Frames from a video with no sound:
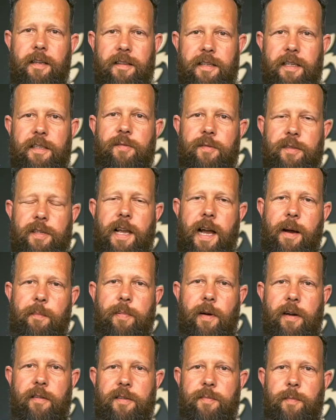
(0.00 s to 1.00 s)
This was the
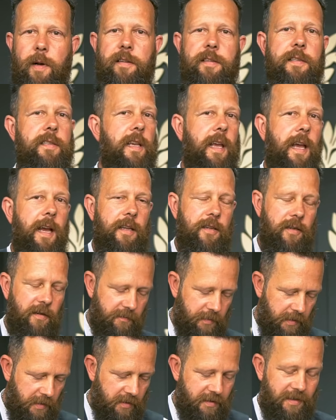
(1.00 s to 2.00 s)
amp I was most scared
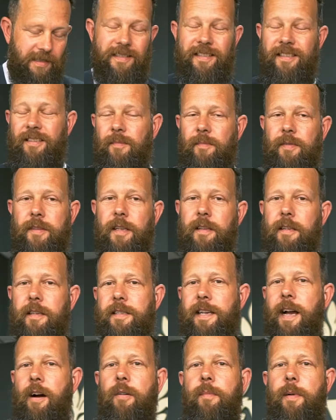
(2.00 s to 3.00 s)
of because it's something
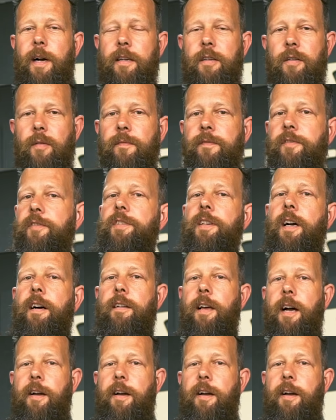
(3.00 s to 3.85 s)
that's out of my comfort zone.